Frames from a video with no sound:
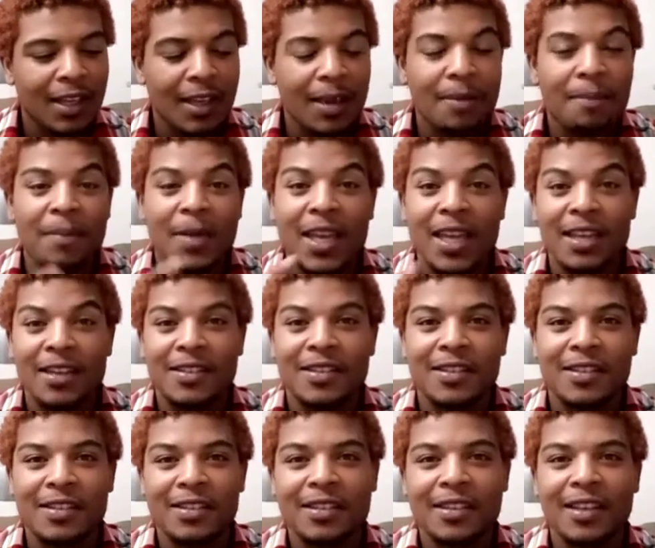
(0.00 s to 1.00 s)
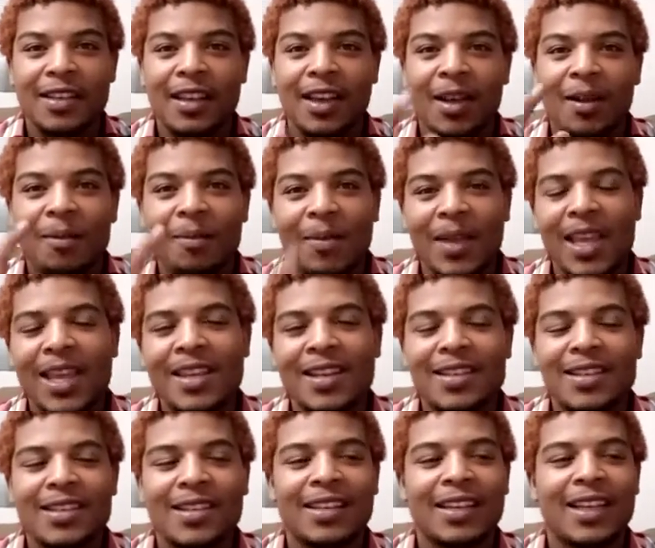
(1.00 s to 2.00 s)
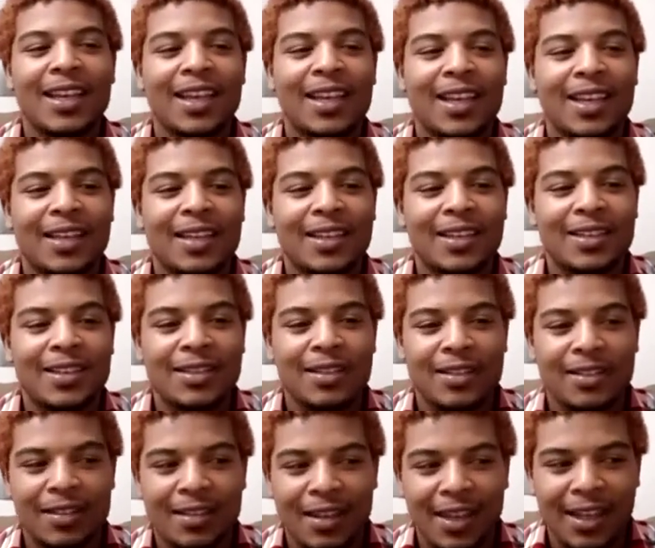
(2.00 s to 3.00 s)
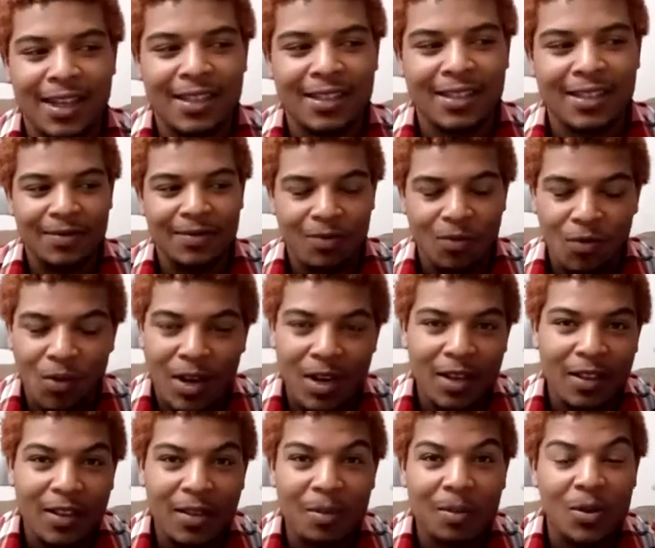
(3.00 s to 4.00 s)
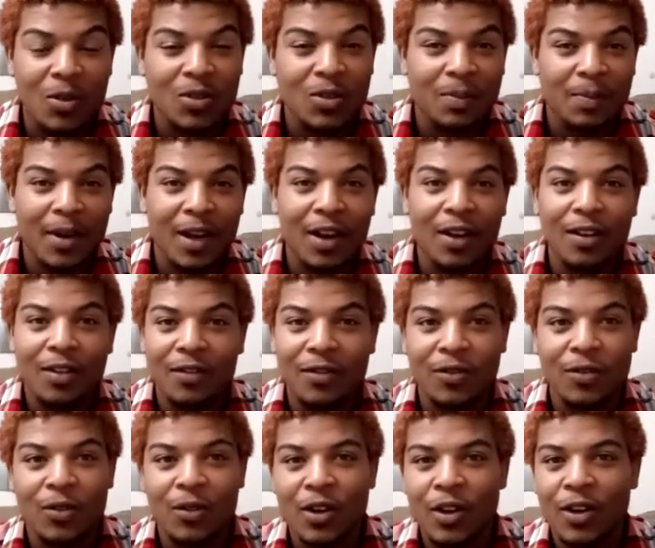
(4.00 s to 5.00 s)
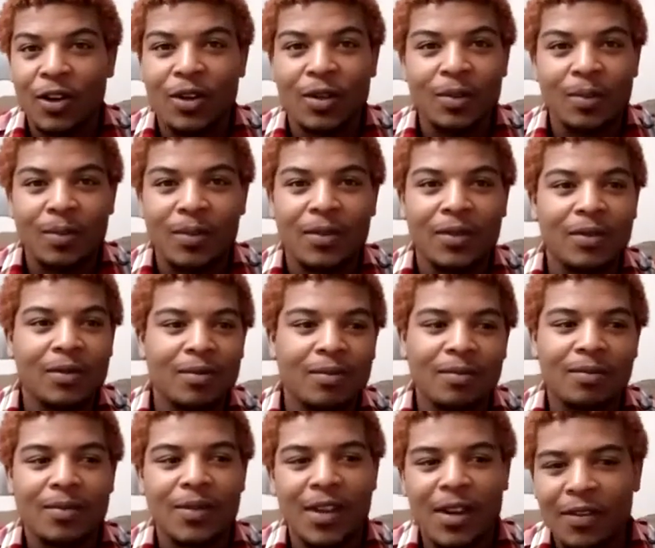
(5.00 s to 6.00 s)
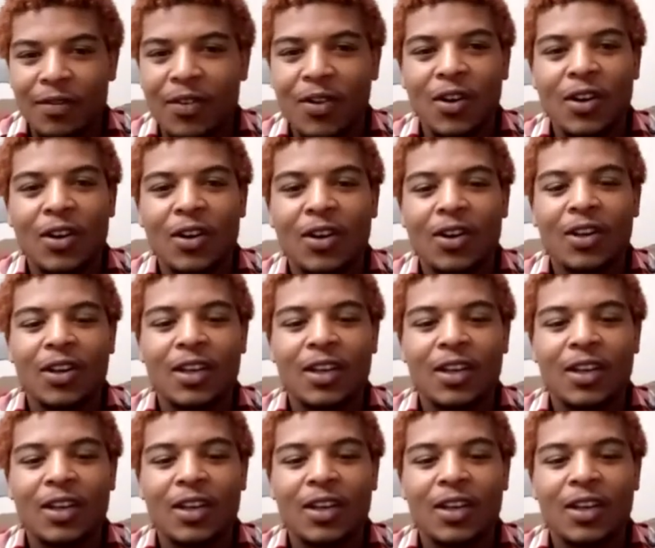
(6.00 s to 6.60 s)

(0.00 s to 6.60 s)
Mint. Mint is like one of the most powerful herbs of all.